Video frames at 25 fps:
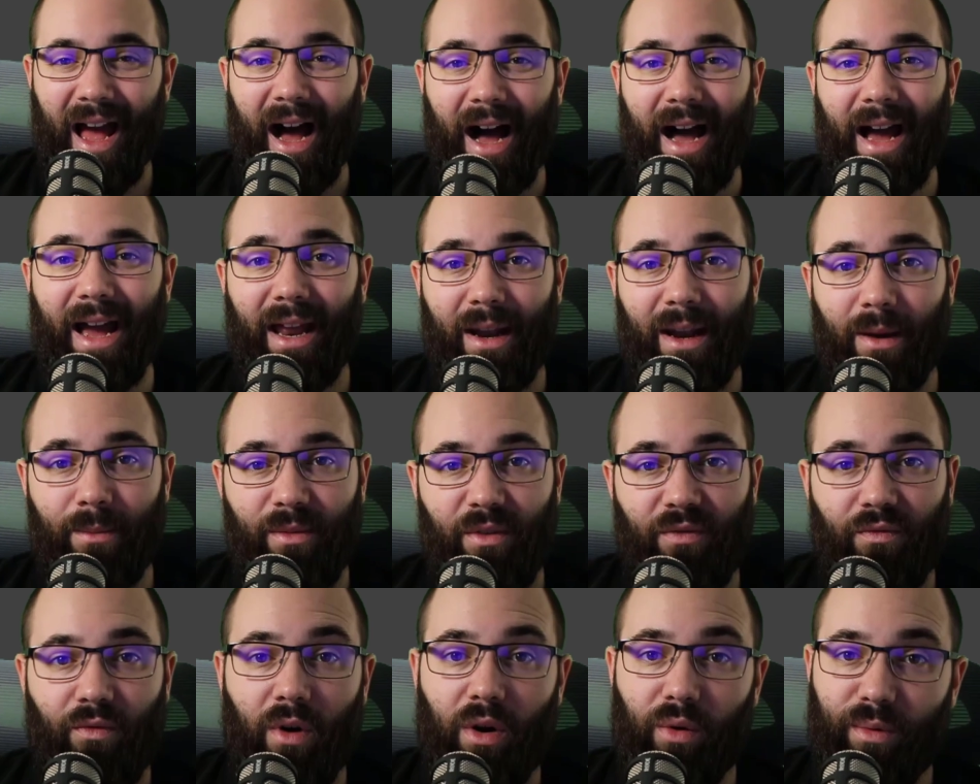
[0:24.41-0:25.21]
Now,
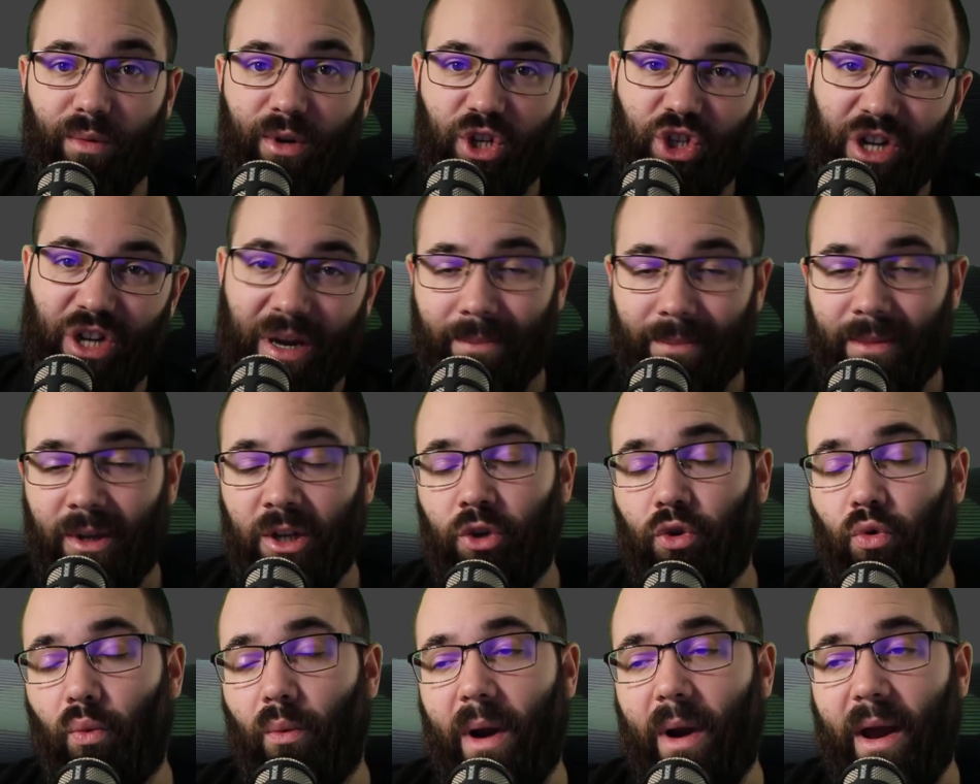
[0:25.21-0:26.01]
before we jump
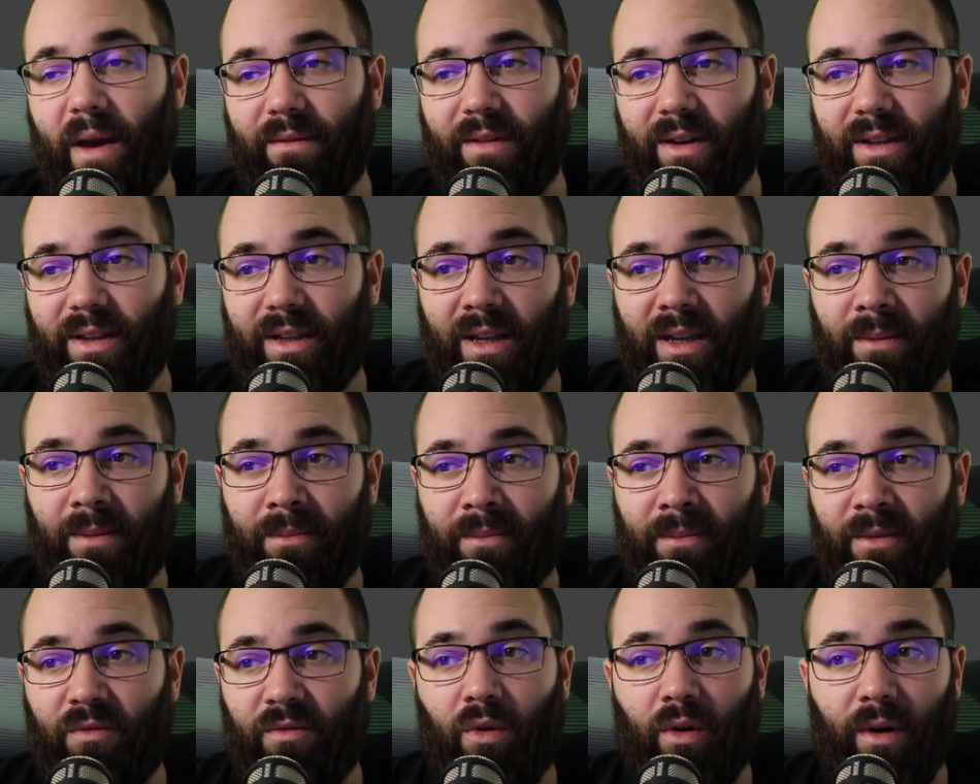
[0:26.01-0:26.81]
into Revit and
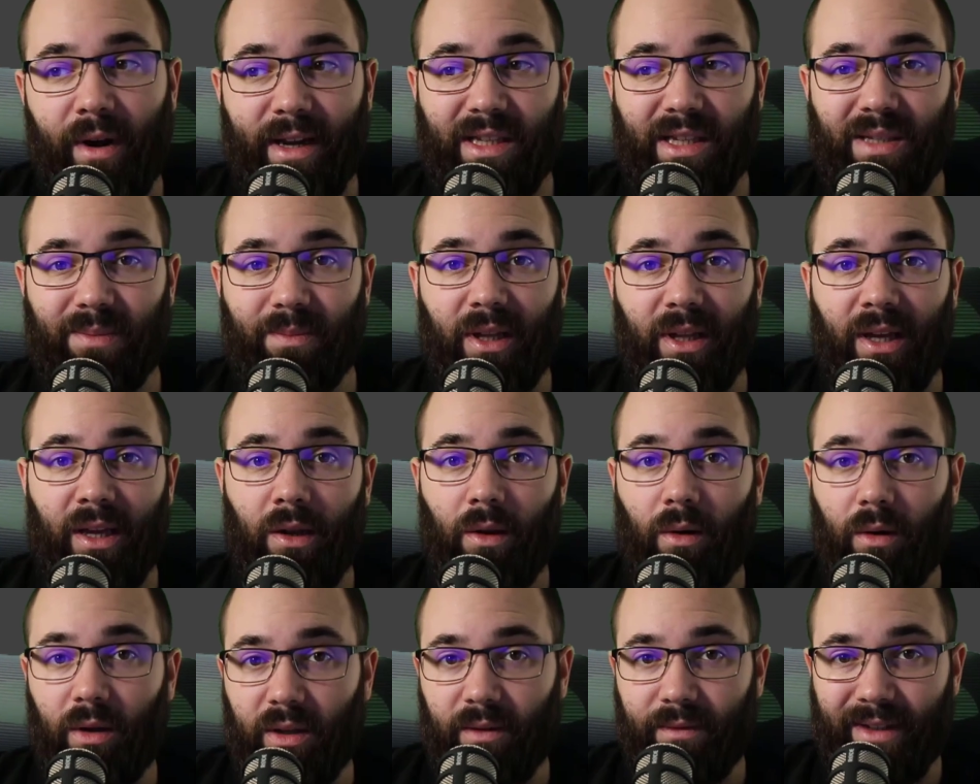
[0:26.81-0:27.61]
before I explain
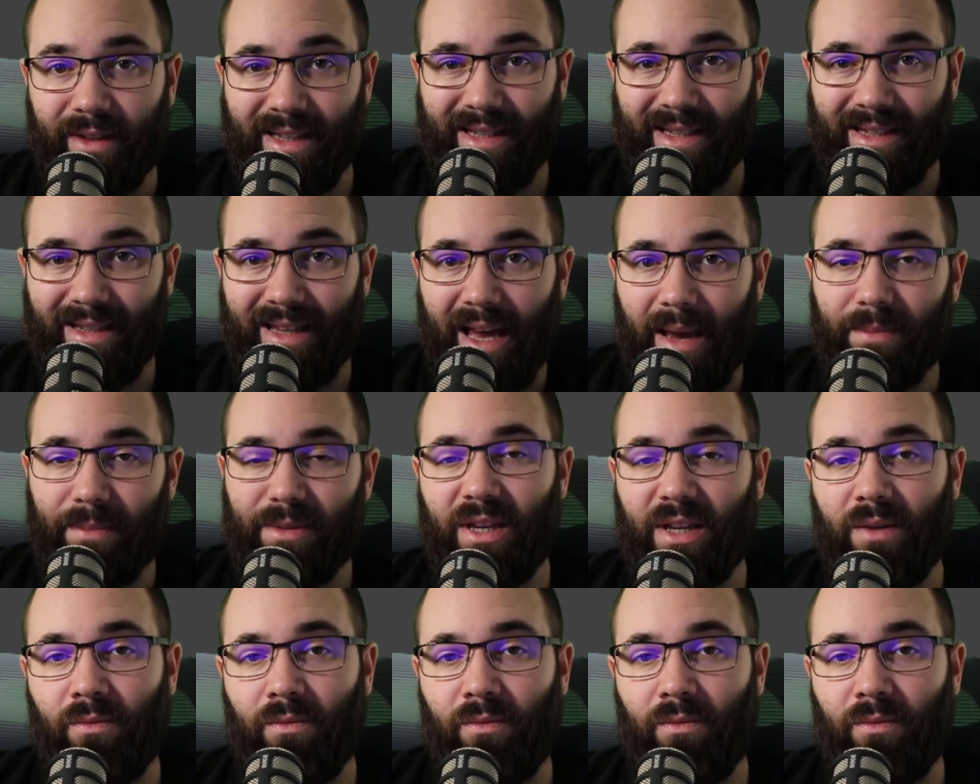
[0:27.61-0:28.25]
all of the steps,